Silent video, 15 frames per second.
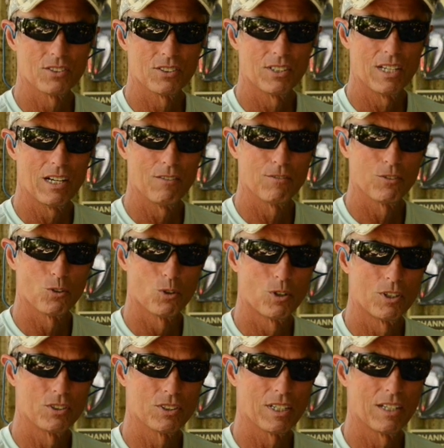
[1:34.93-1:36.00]
and now
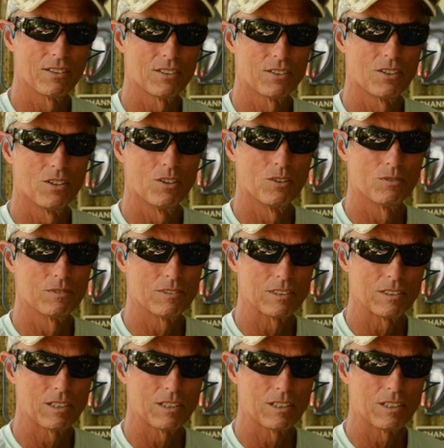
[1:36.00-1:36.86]
Florida's got their own